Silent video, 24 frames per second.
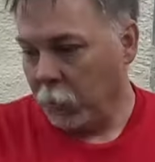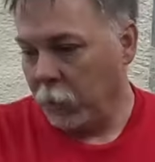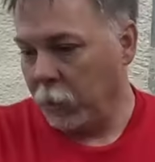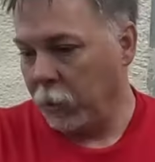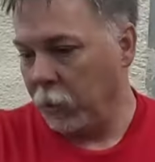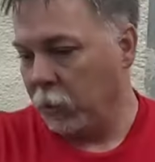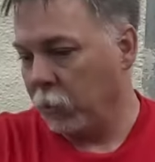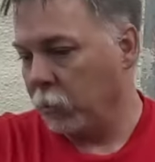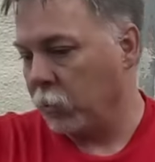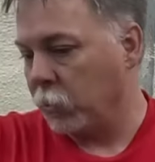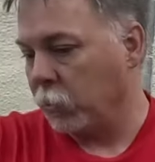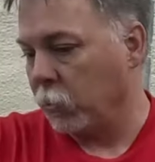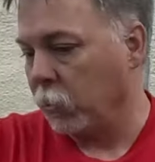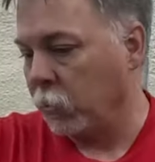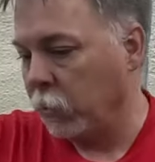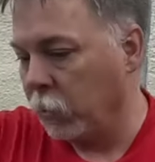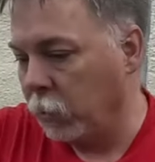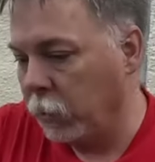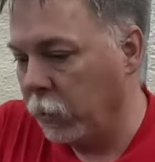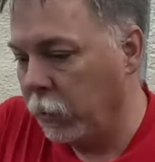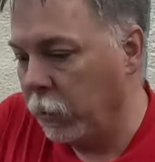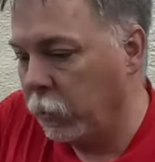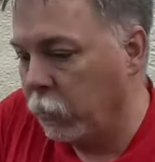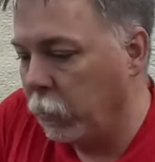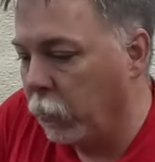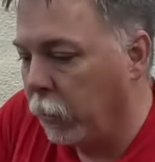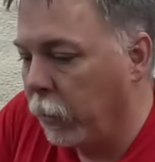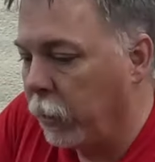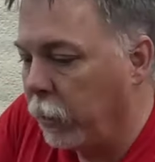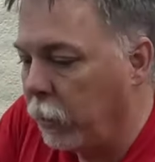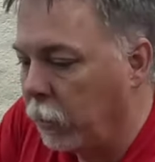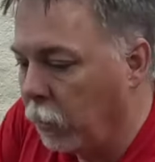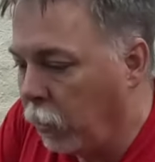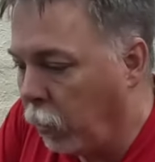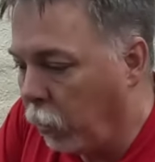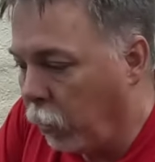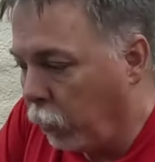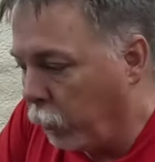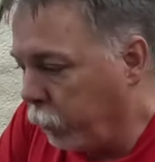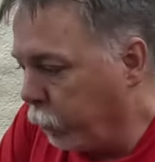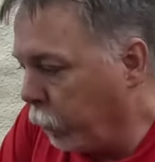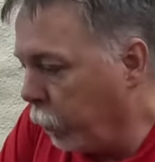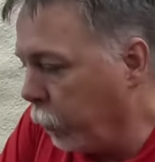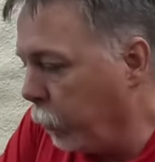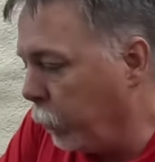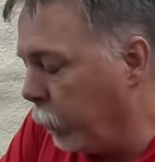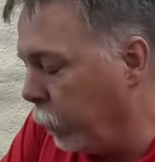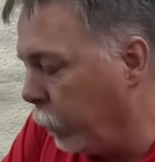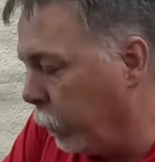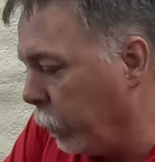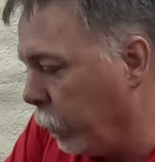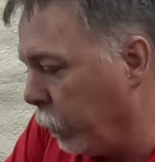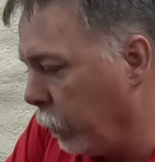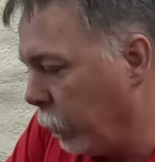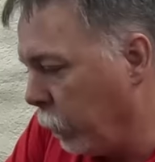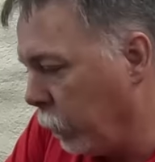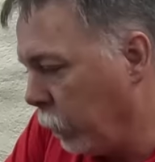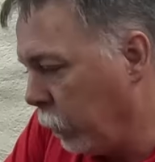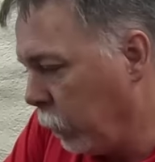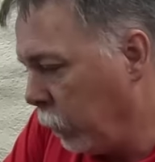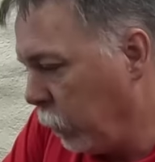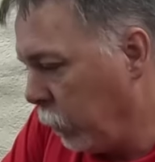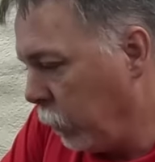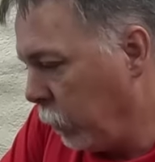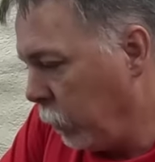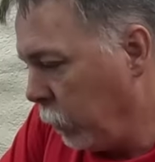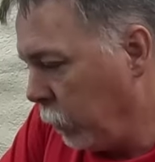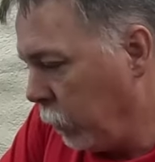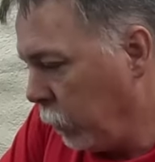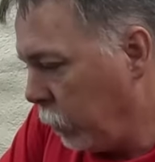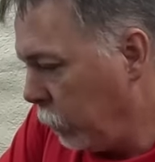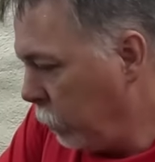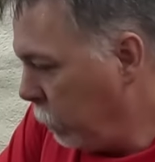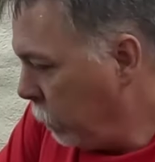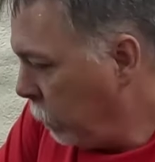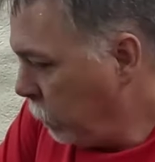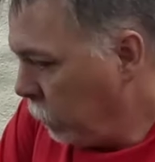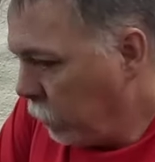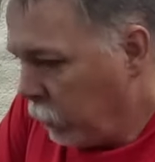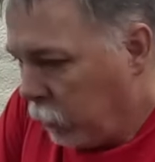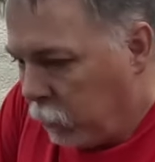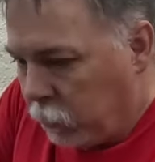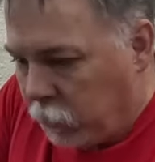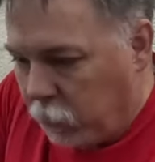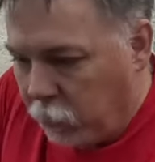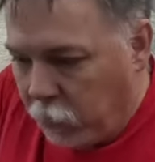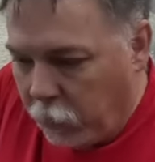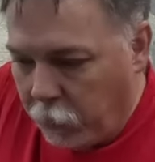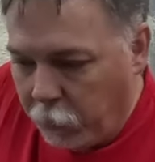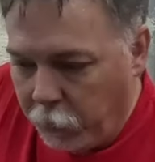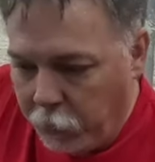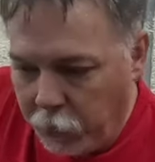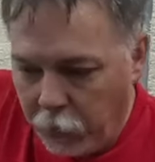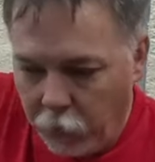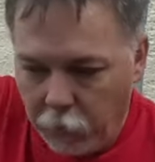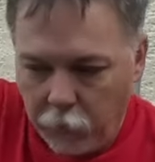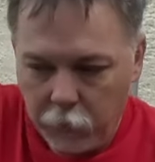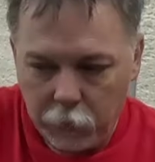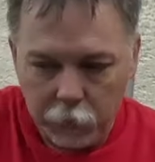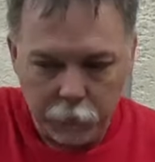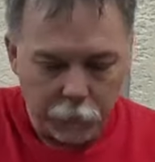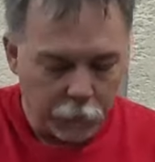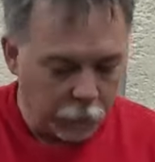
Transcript: But it is certainly a great off-roader. So there we go, there's